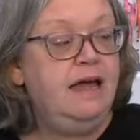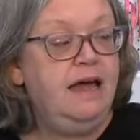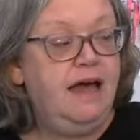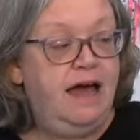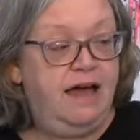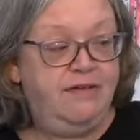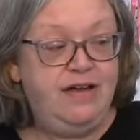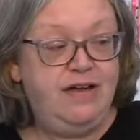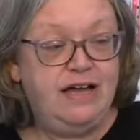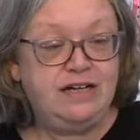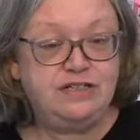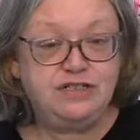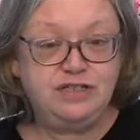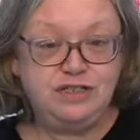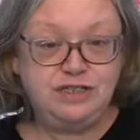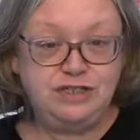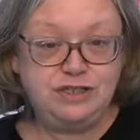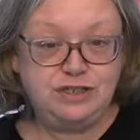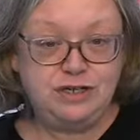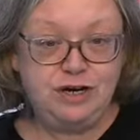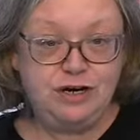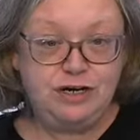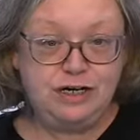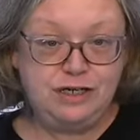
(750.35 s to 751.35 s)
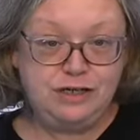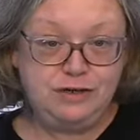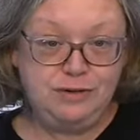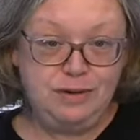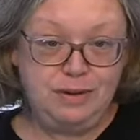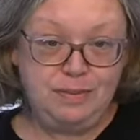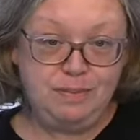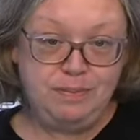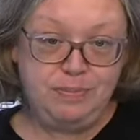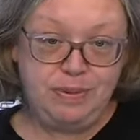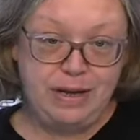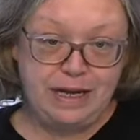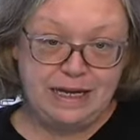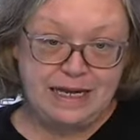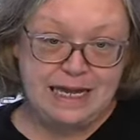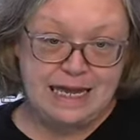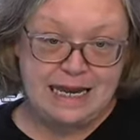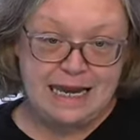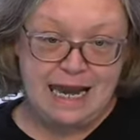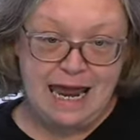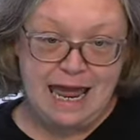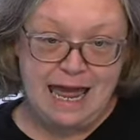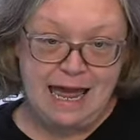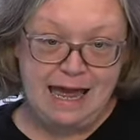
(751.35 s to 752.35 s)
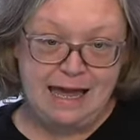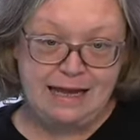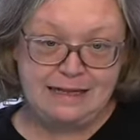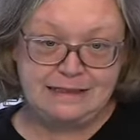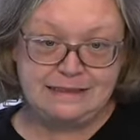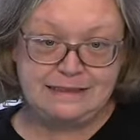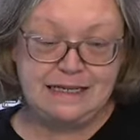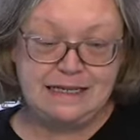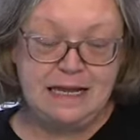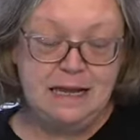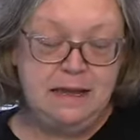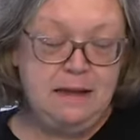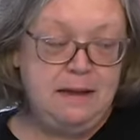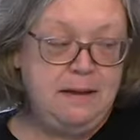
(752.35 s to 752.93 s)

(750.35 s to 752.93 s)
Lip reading: I've actually started doing bucket hats